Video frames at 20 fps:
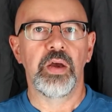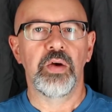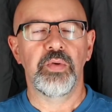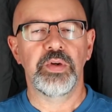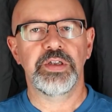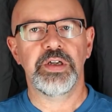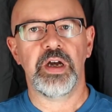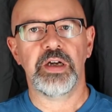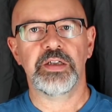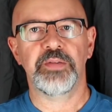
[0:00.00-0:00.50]

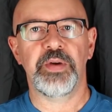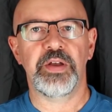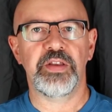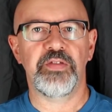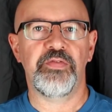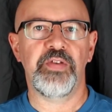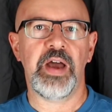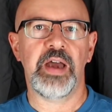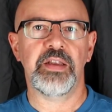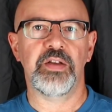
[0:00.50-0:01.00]
We talked about
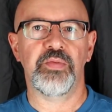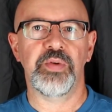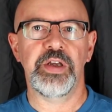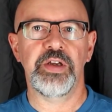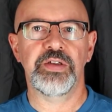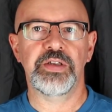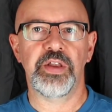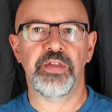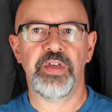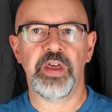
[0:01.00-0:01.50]
the fact that we're
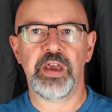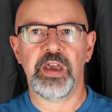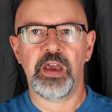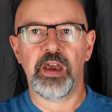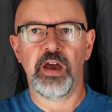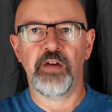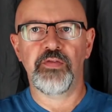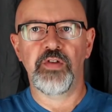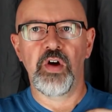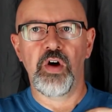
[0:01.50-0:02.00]
used to
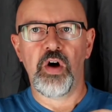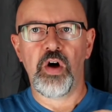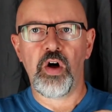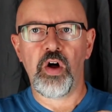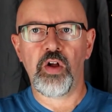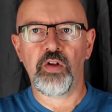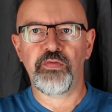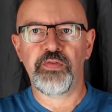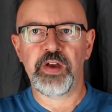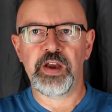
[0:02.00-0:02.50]
thinking of
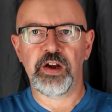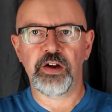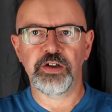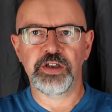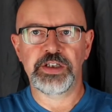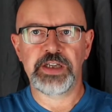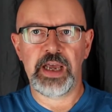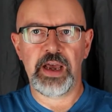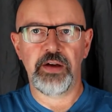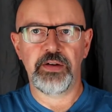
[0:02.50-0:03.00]
all
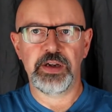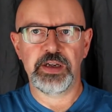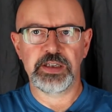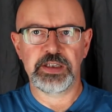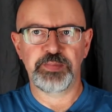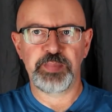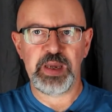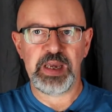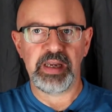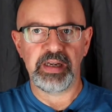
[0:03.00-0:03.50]
fingers down
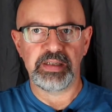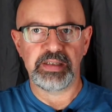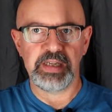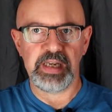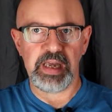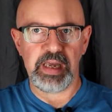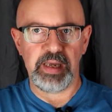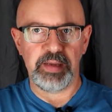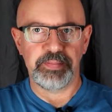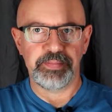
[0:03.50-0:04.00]
as being
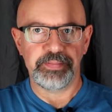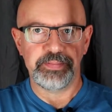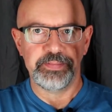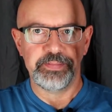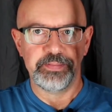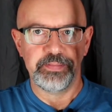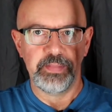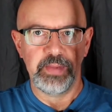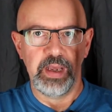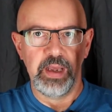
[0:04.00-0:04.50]
D.
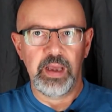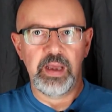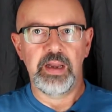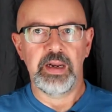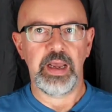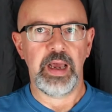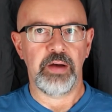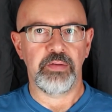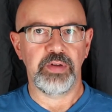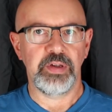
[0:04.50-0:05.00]

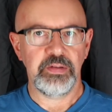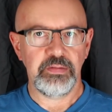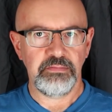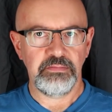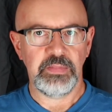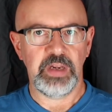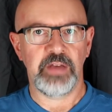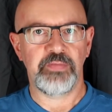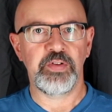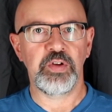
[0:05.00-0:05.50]
Now,
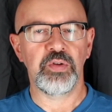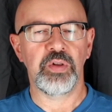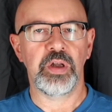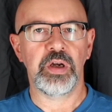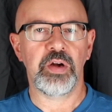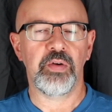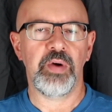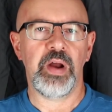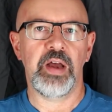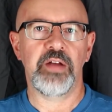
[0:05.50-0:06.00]
if you
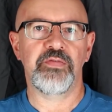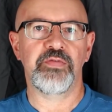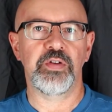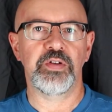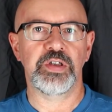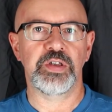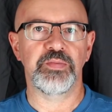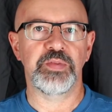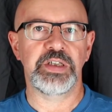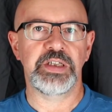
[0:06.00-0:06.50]
look around
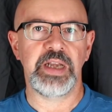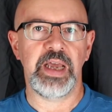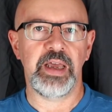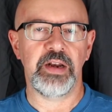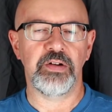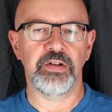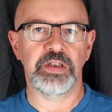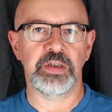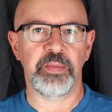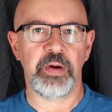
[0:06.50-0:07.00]
for some
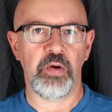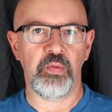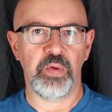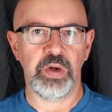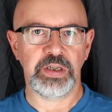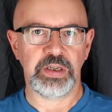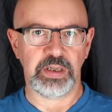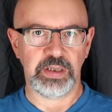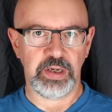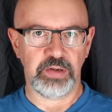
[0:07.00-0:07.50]
standards about
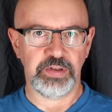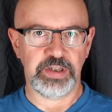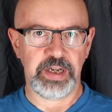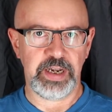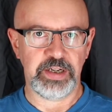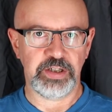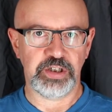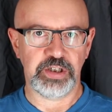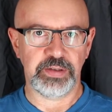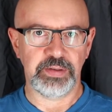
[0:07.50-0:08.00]
whistle
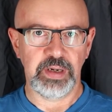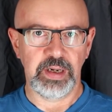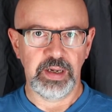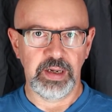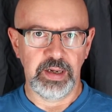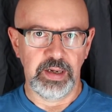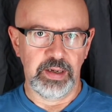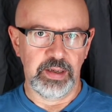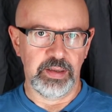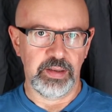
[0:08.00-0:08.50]
notation,
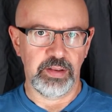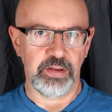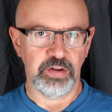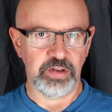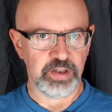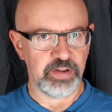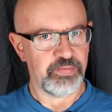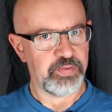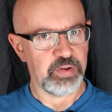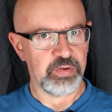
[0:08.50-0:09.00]

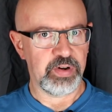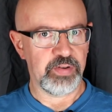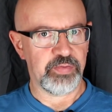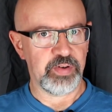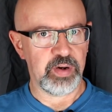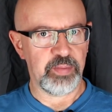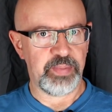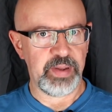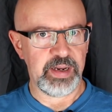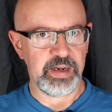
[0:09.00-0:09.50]
there's a few
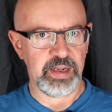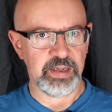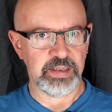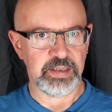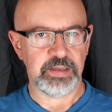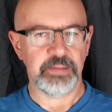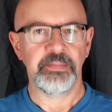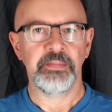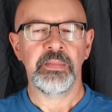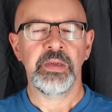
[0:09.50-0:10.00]
different
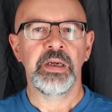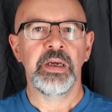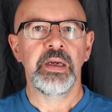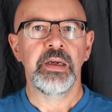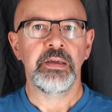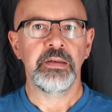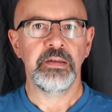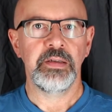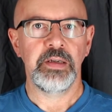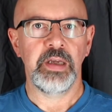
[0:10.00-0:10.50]
opinions.
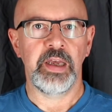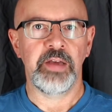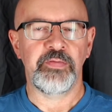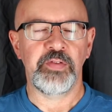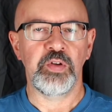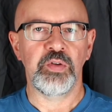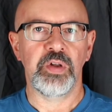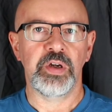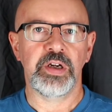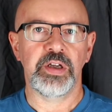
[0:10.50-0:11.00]

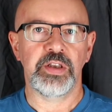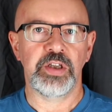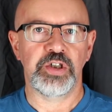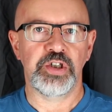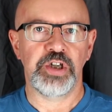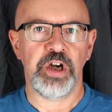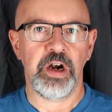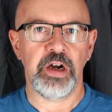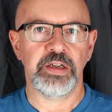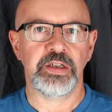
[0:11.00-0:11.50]
If you look at the
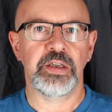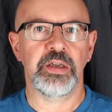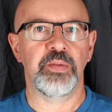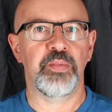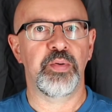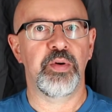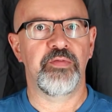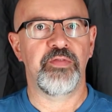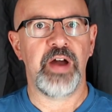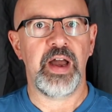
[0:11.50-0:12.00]
charts
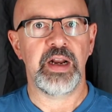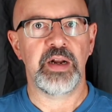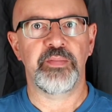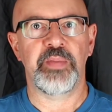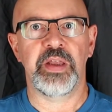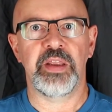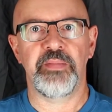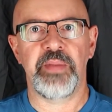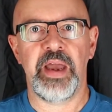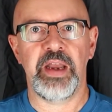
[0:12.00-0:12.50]
that are
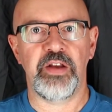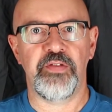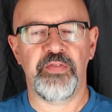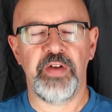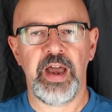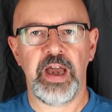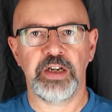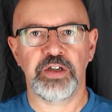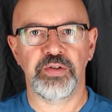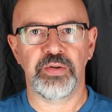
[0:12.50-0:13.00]
provided by the
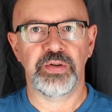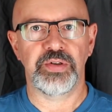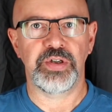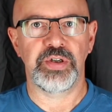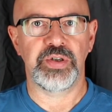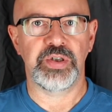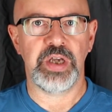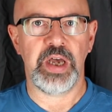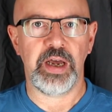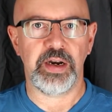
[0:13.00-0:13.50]
manufacturer,
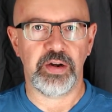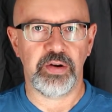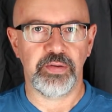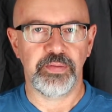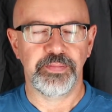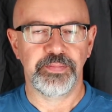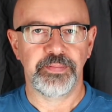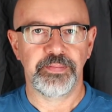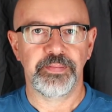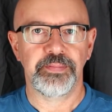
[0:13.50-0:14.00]
Susato,